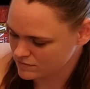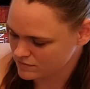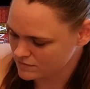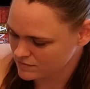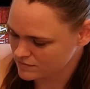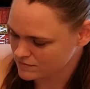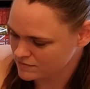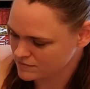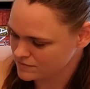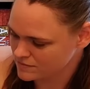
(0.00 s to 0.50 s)

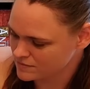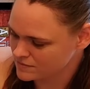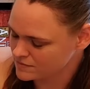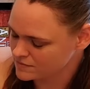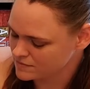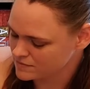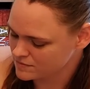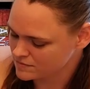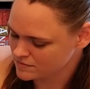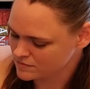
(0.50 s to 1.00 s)

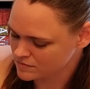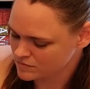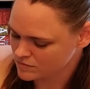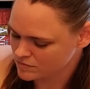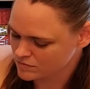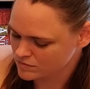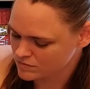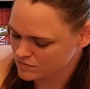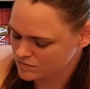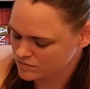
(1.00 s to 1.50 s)

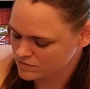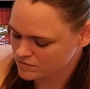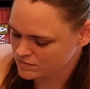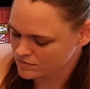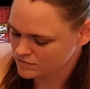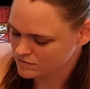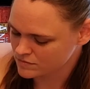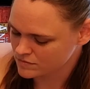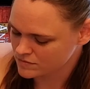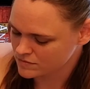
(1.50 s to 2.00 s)

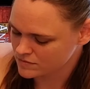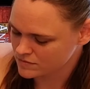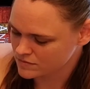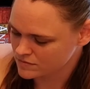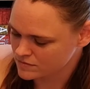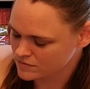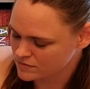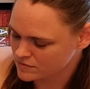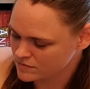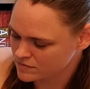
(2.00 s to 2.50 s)

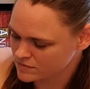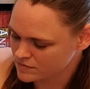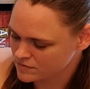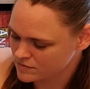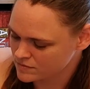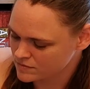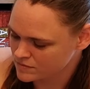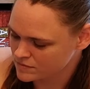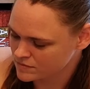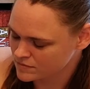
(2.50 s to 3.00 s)

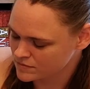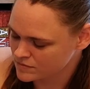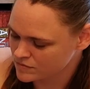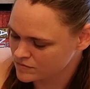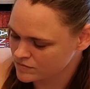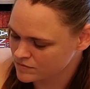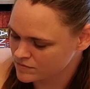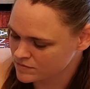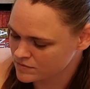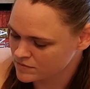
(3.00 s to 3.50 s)

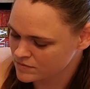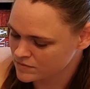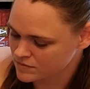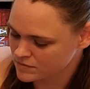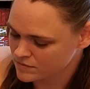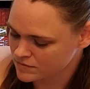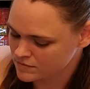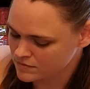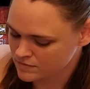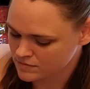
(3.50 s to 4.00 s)

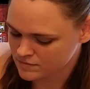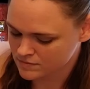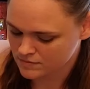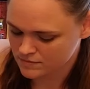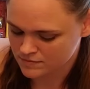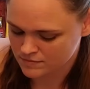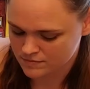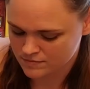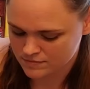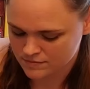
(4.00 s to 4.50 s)

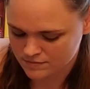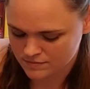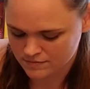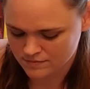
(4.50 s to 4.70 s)
[no speech]